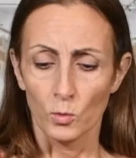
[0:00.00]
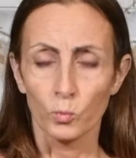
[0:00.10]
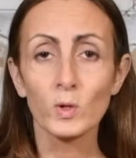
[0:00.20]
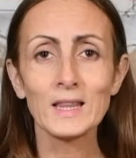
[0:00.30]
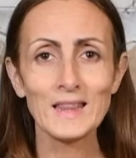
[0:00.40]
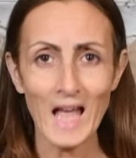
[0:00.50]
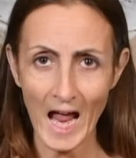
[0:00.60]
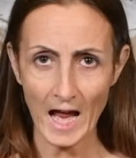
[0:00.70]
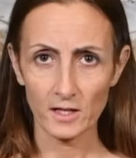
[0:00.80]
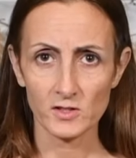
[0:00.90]

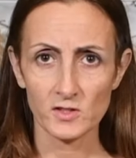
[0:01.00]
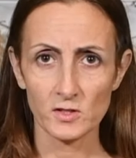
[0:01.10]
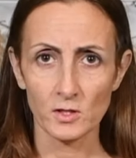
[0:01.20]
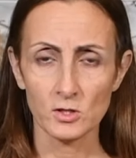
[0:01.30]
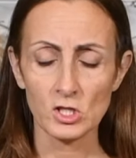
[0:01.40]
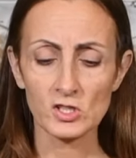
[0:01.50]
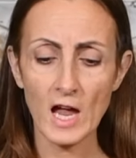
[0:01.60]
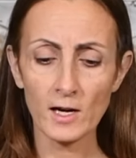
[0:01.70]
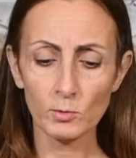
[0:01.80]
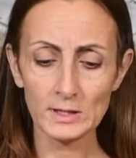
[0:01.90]
Relax, just
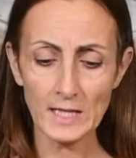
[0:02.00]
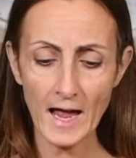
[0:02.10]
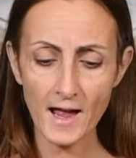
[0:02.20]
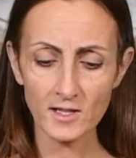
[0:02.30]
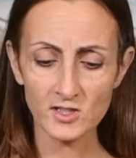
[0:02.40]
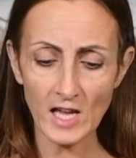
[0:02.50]
kind of relax